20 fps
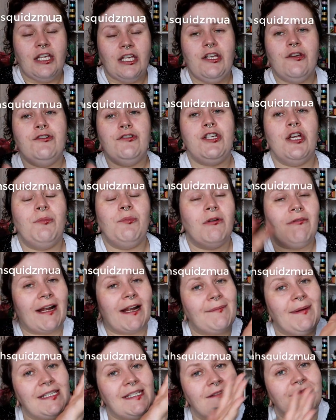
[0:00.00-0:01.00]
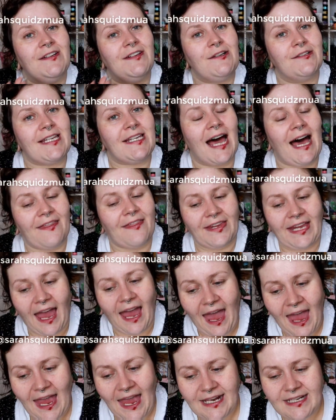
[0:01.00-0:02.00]
YouTube will recommend some videos at the
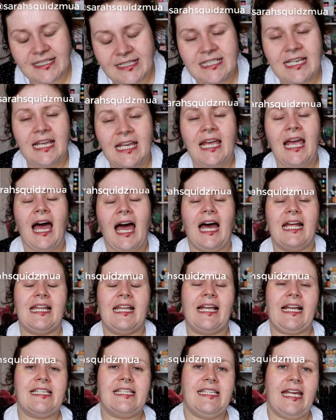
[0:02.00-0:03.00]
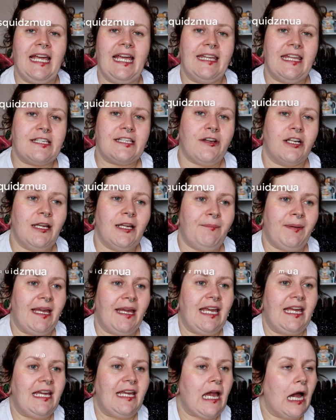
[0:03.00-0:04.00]
end. And like I say, there's going to
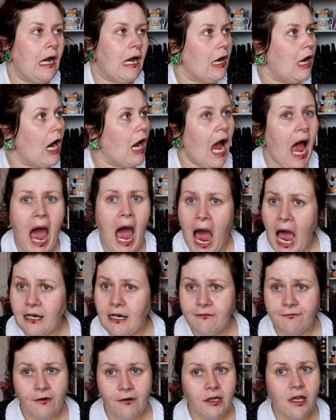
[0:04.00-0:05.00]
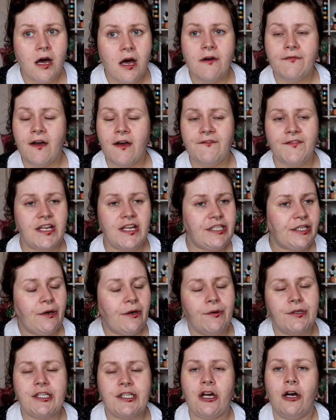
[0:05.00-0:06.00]
be a handful of
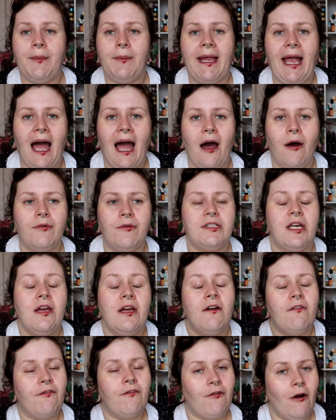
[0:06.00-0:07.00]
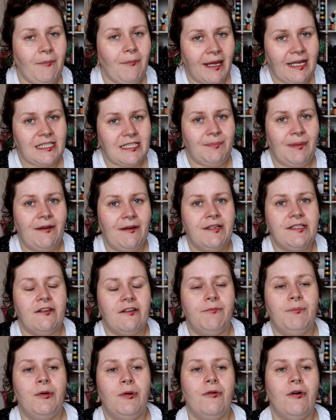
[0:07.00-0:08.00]
videos coming out from my experience
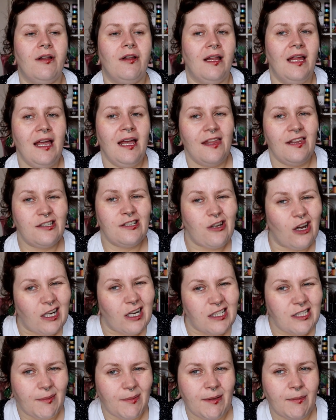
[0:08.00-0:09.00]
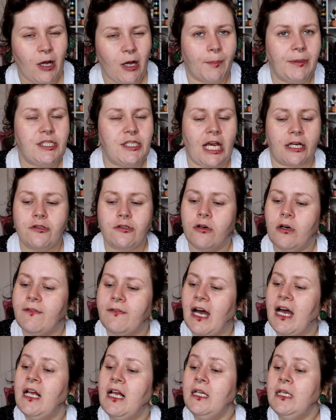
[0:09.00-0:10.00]
at pool. Some of them have got to be checked
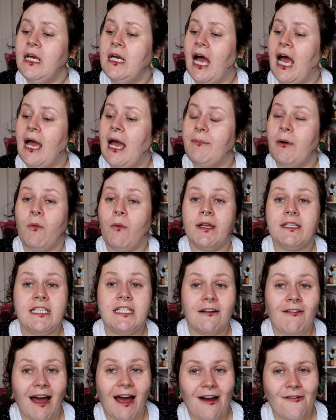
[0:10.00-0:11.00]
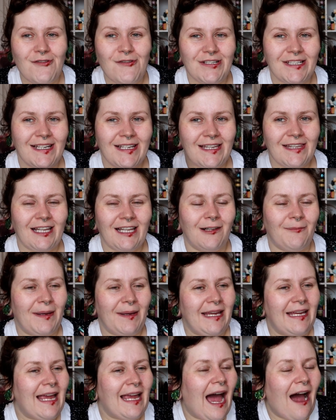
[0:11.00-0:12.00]
over. But once they're out, they'll
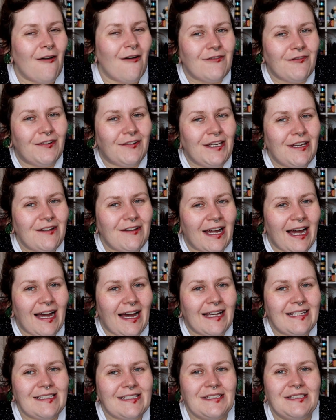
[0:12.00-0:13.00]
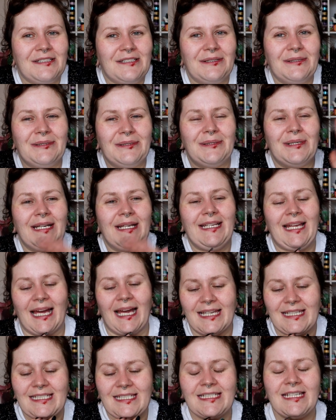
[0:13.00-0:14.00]
be out for you guys. So
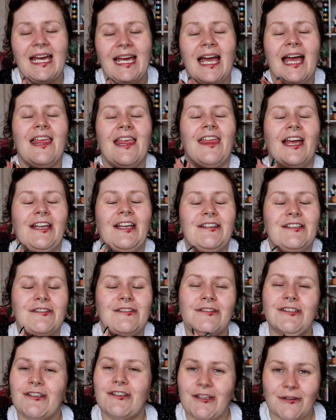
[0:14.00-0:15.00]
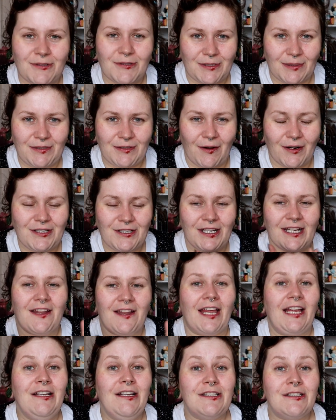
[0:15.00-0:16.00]
yes, thank you so, so, so much for watching.
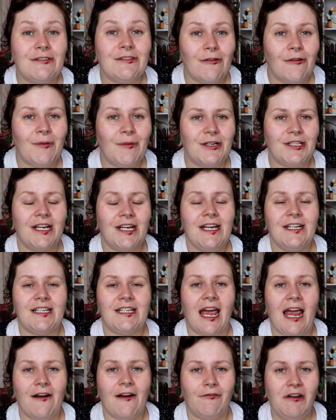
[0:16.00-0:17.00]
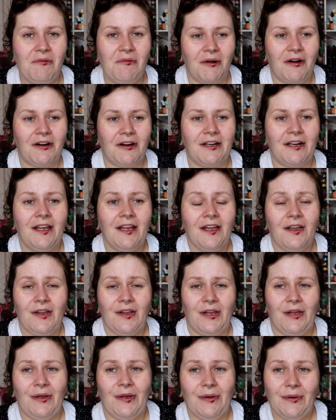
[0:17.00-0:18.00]
Thank you so much to everyone
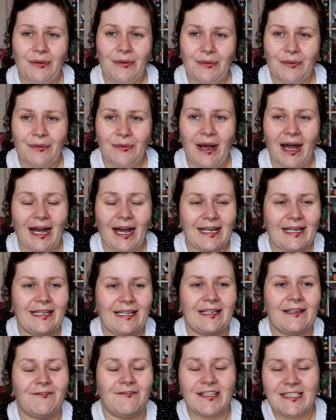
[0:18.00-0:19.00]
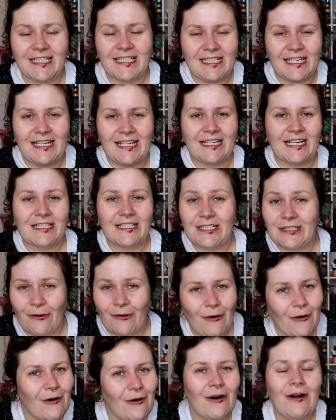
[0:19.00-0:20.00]
who I visited and
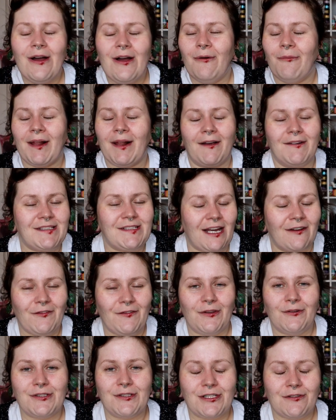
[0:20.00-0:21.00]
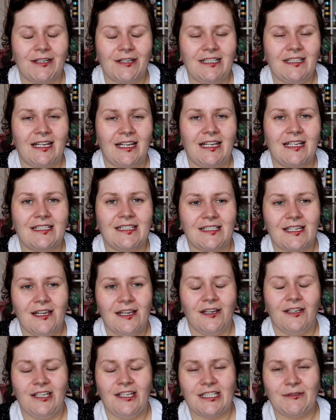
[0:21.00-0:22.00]
saw when I was down for those 3 days.
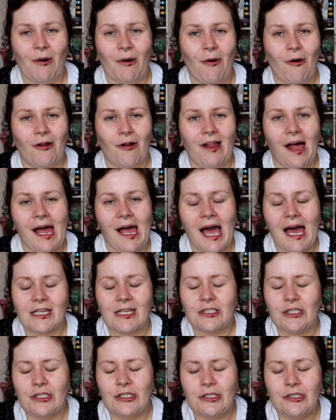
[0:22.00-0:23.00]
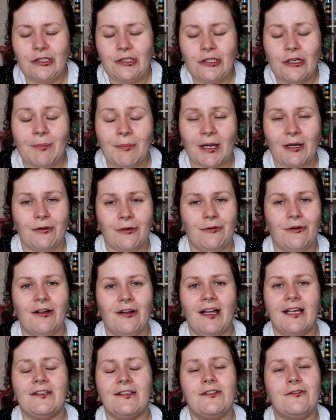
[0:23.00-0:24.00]
You were all super
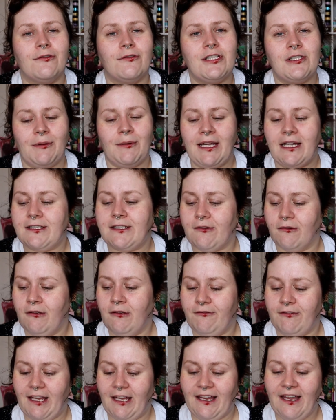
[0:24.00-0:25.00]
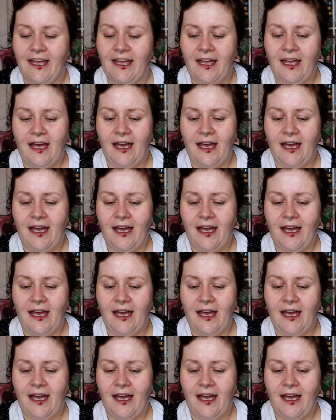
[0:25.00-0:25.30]
cool and so sweet and so lovely.